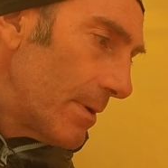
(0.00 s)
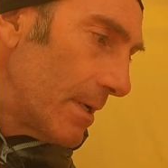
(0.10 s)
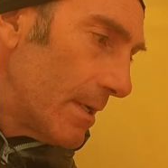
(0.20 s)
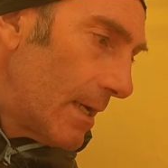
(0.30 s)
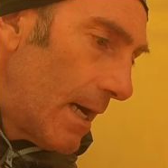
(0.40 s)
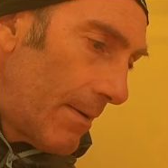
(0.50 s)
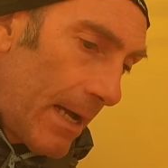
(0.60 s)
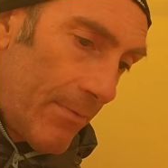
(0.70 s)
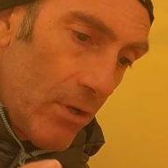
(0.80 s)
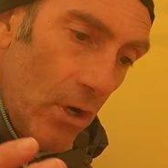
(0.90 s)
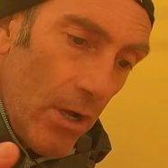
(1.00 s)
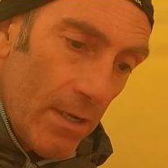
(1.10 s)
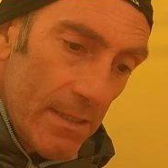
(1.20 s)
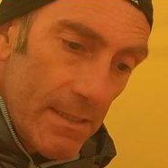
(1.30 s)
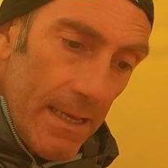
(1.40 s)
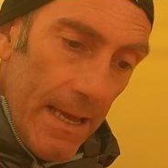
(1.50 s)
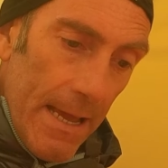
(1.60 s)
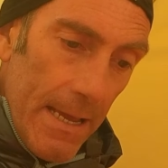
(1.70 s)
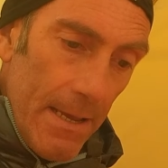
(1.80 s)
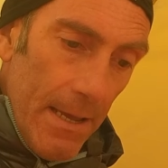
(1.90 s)
And I would honestly
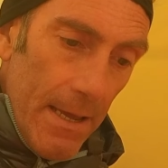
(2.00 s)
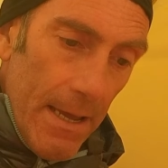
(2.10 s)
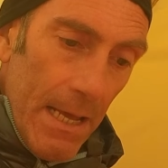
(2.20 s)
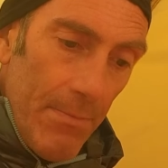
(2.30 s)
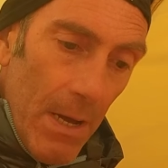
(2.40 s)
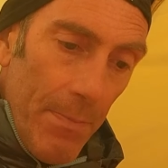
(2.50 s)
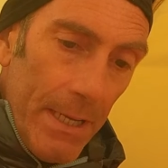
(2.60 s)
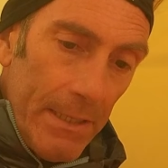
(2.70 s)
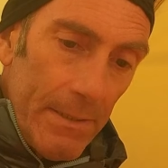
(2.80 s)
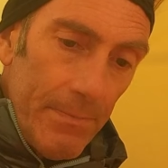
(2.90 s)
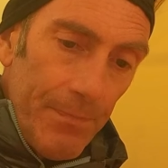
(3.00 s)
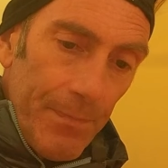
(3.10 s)
say, in my opinion,